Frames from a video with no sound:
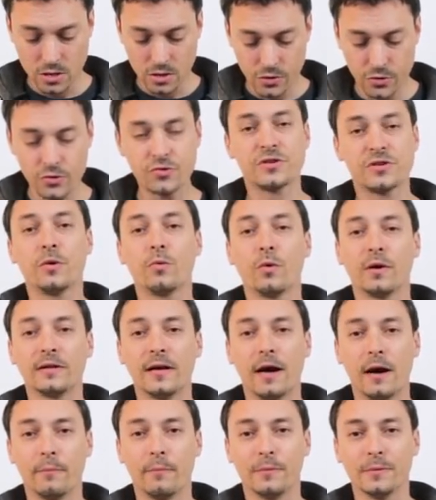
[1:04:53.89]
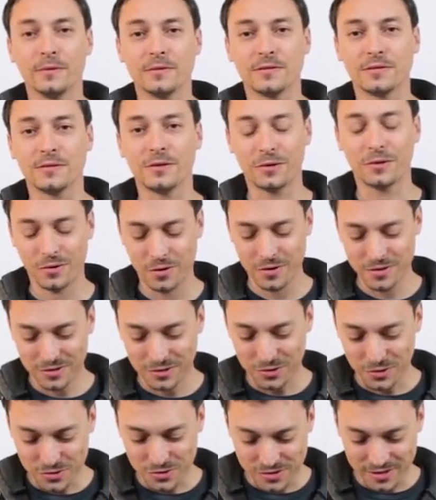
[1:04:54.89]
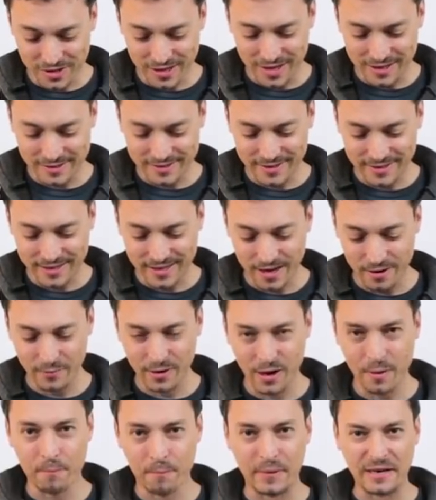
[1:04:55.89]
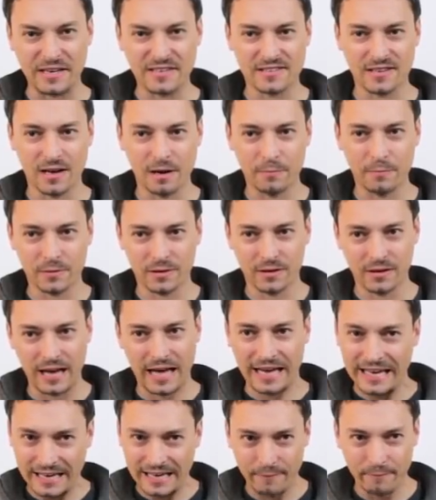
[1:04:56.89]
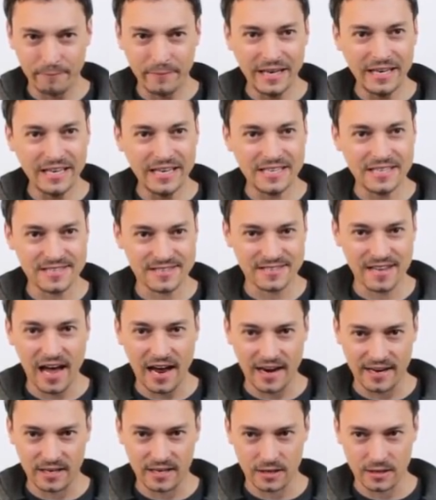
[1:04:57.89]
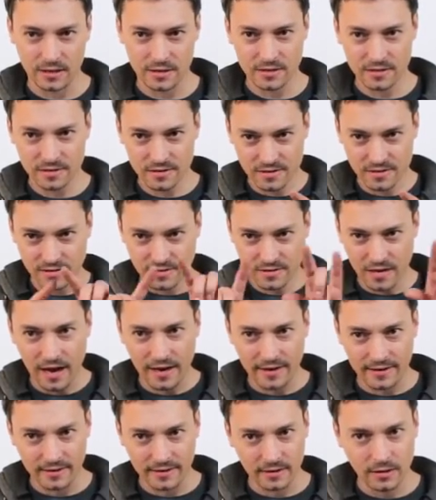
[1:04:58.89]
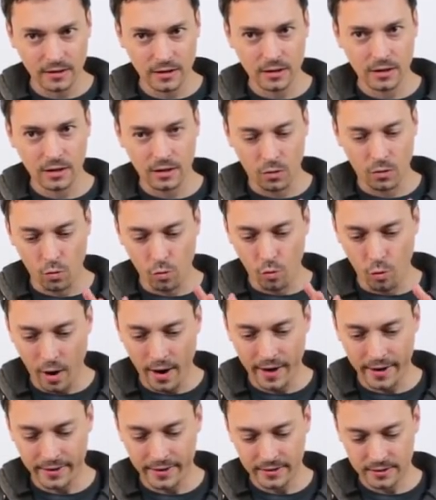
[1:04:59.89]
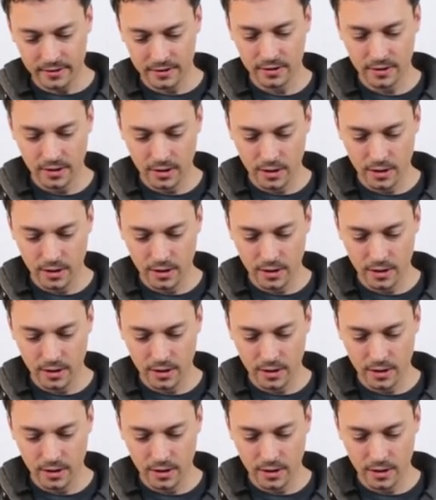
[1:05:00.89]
you see what happens. You're going to see that the camera picks up like a mini sun. It's a sun, a white,